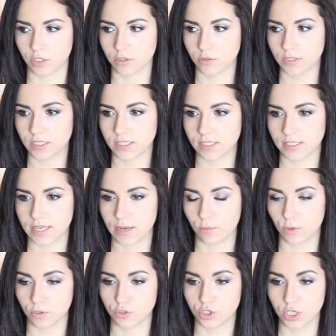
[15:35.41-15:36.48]
You don't need to say,
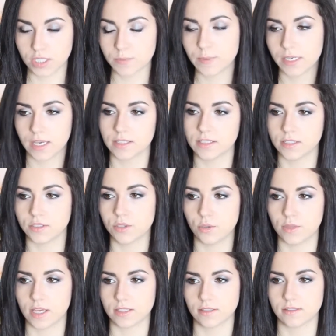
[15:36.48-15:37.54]
well, just because it's
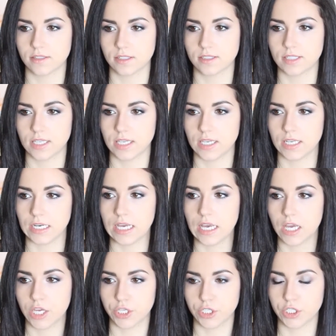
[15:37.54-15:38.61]
2016,
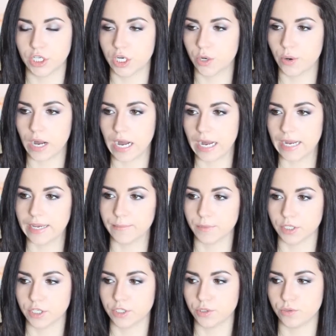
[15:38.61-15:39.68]
you know, I'm
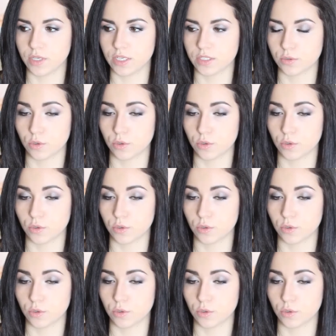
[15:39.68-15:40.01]
gonna do this.